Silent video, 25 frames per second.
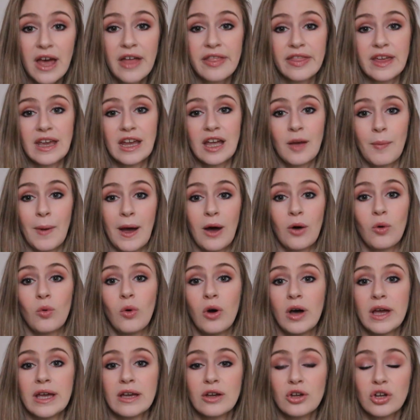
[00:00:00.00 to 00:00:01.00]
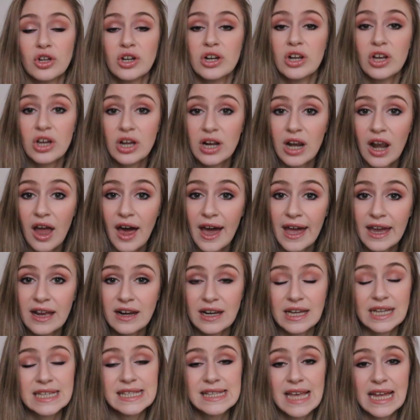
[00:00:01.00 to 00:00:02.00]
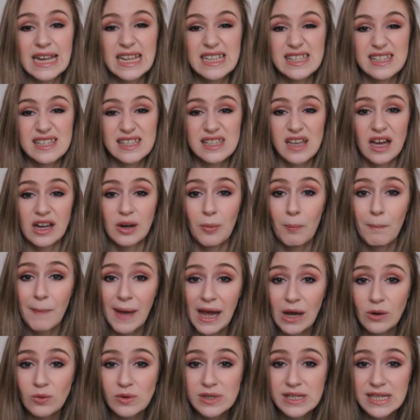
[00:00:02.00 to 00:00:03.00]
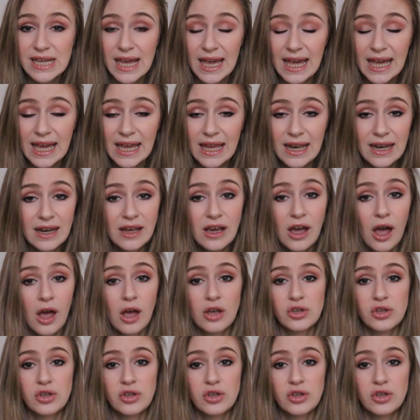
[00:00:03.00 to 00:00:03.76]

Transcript: Think about what it could look like. Like I said, it's inside a mountain.